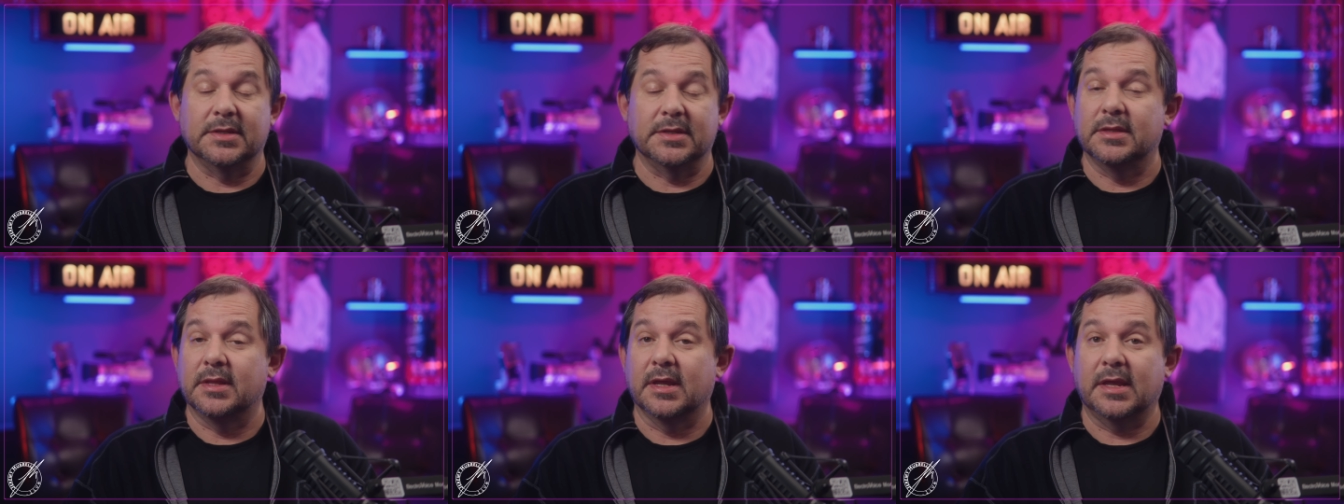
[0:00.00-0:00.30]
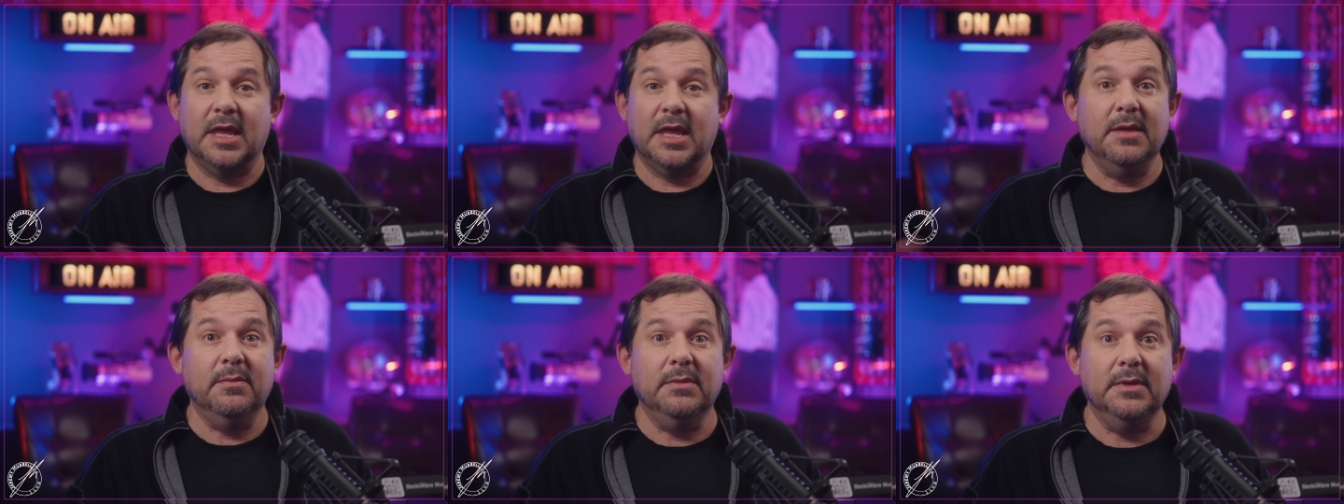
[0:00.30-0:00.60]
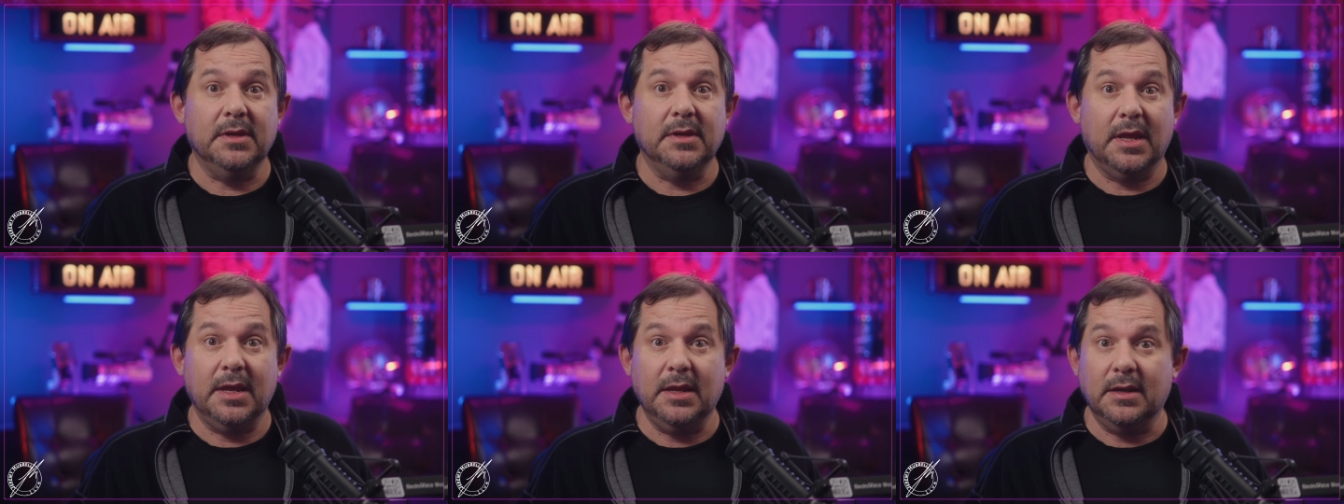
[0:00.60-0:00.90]
and the
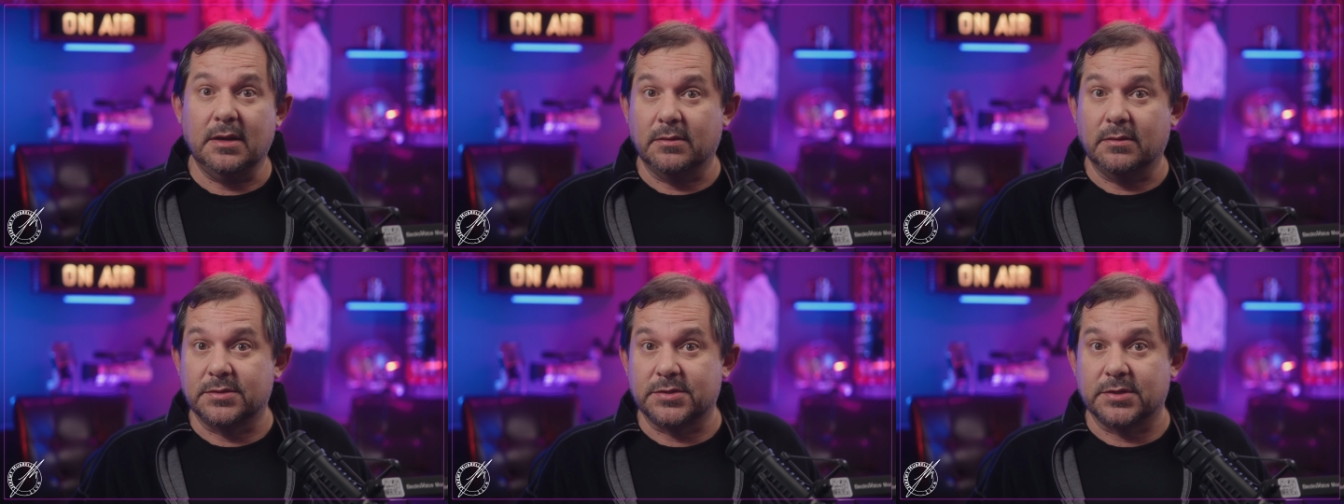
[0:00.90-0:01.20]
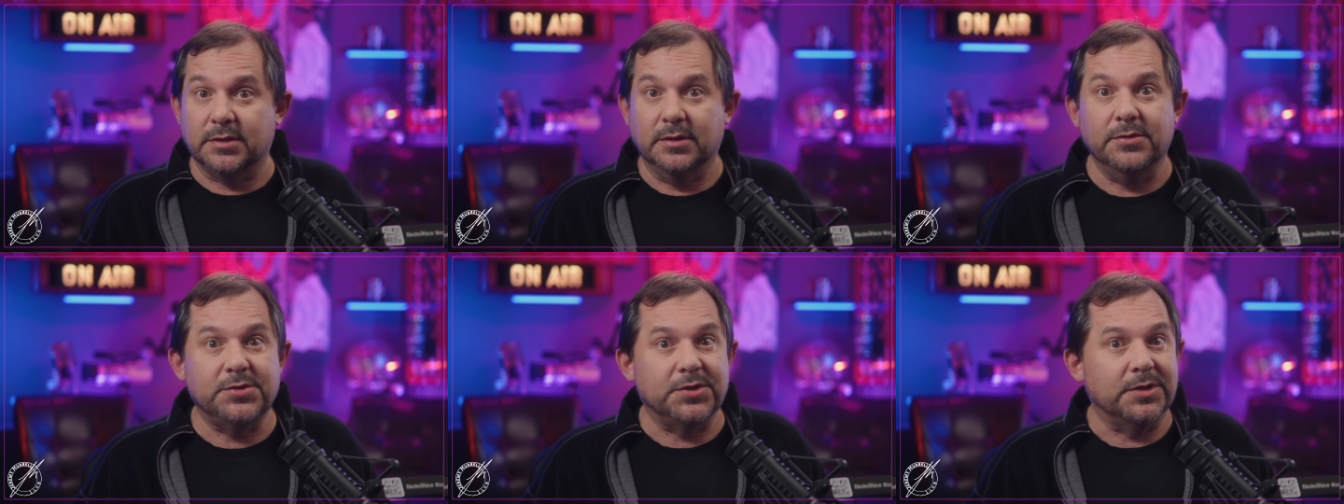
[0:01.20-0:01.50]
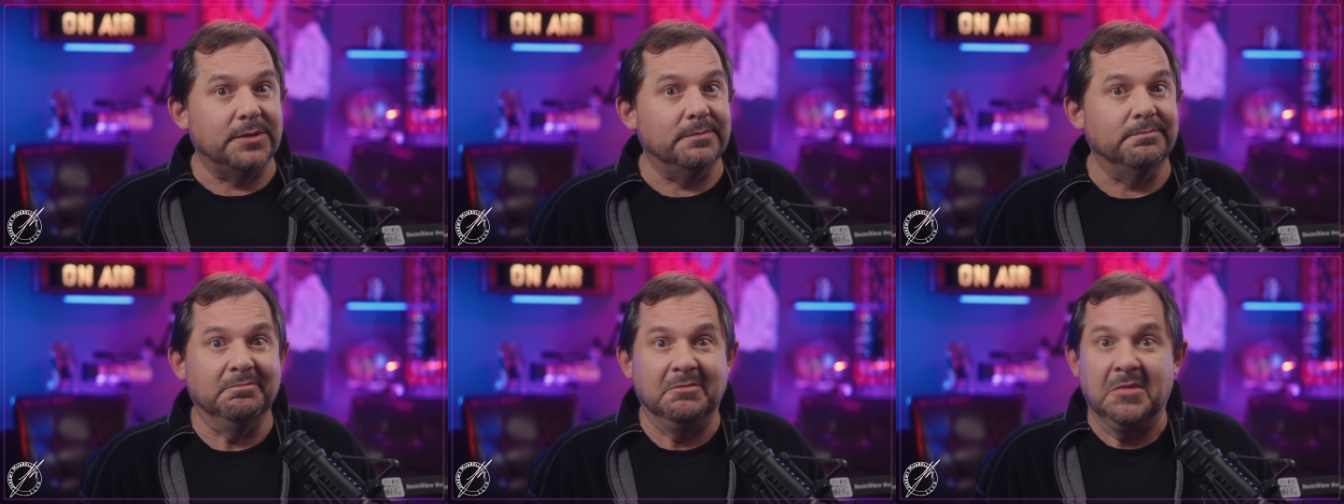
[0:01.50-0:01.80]
Keynote
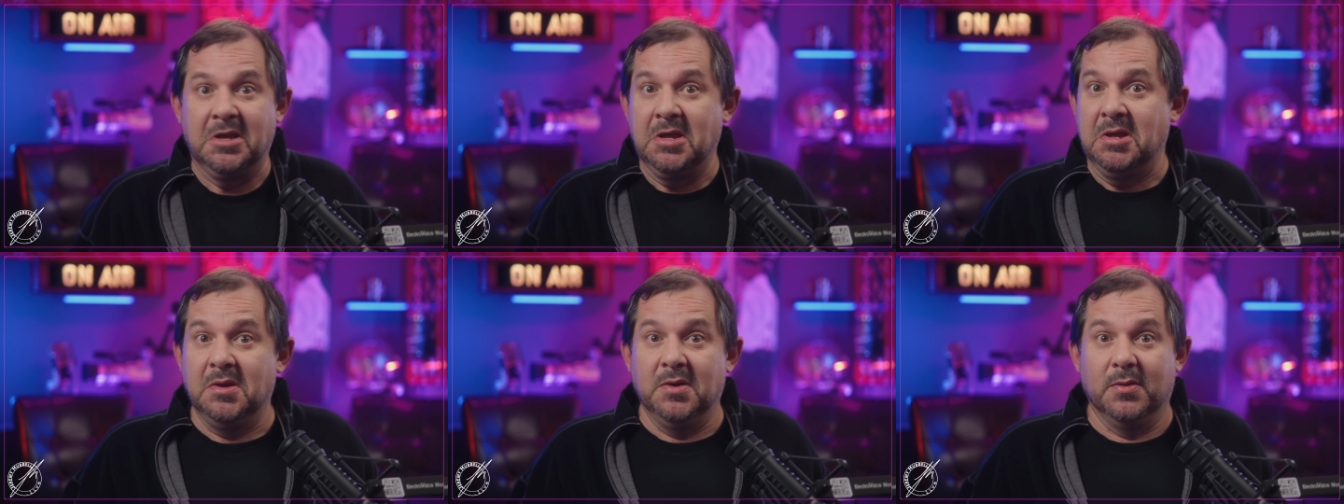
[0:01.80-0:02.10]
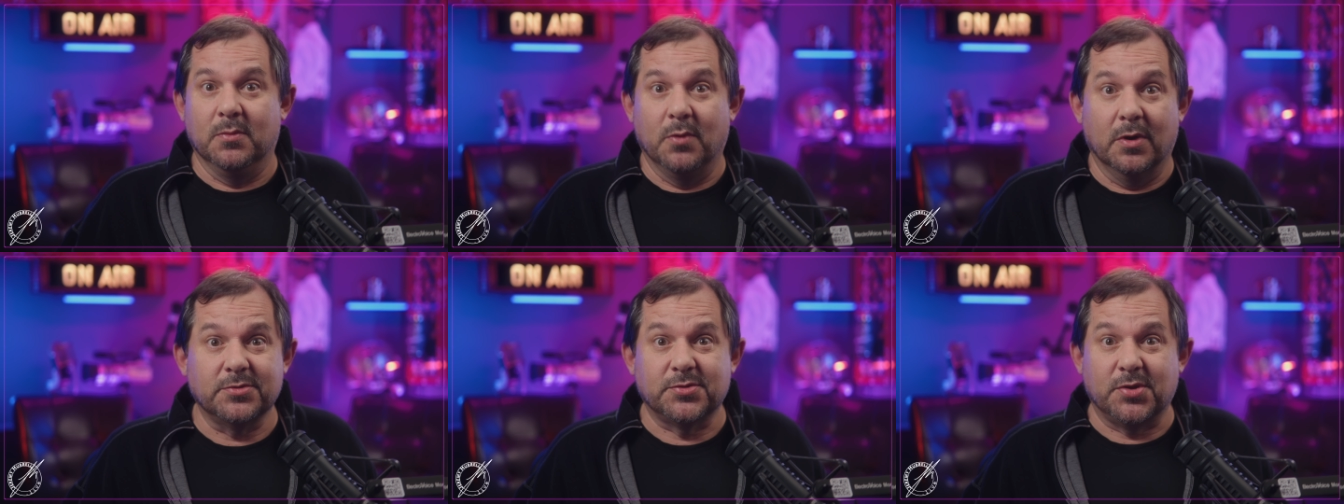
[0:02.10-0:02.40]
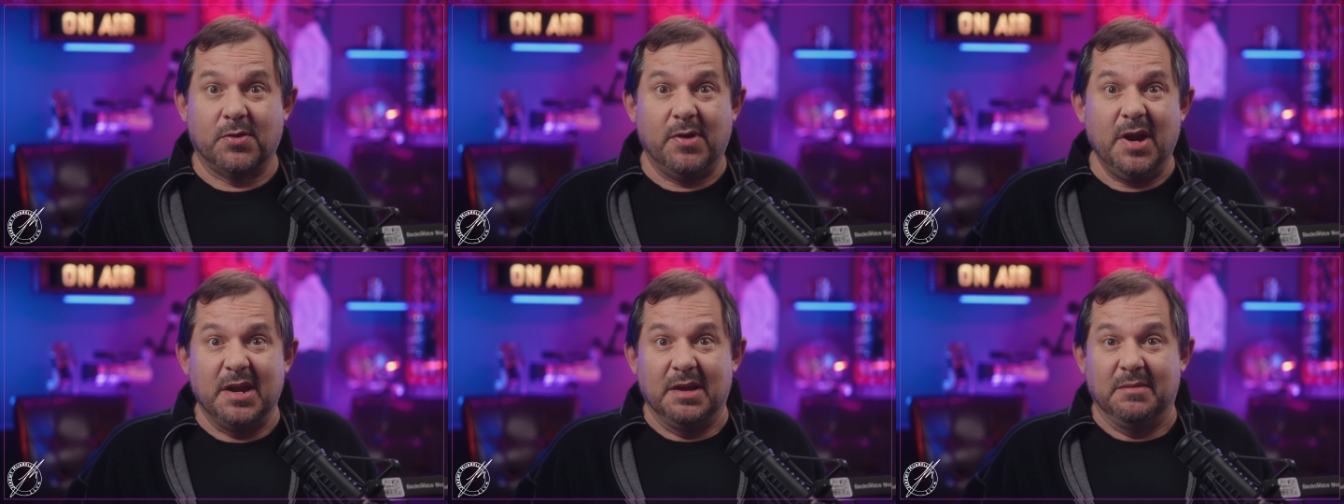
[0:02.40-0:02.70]
solution works
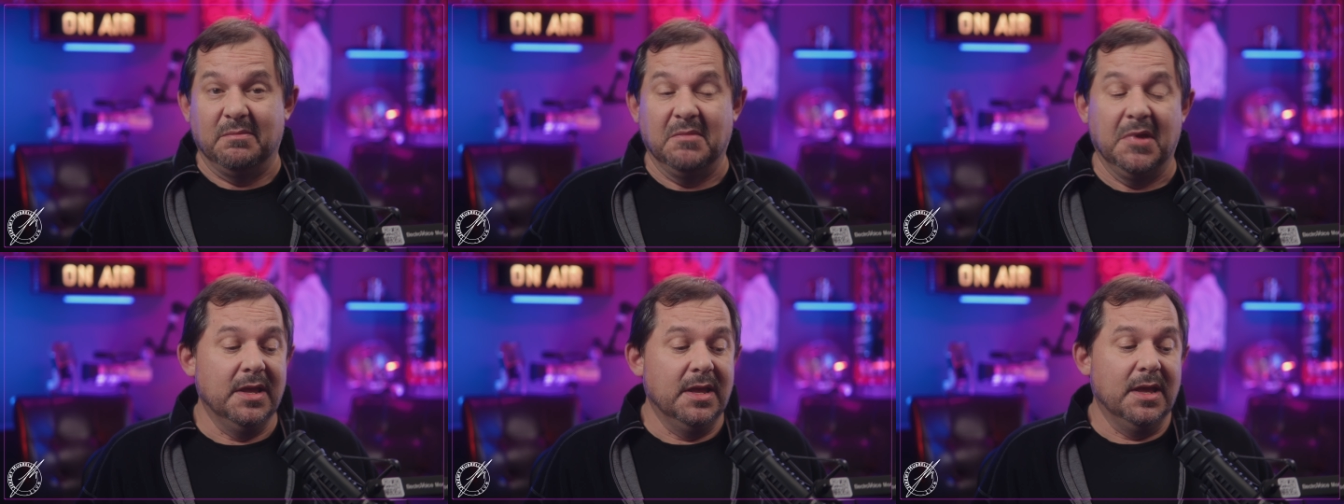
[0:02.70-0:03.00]
great.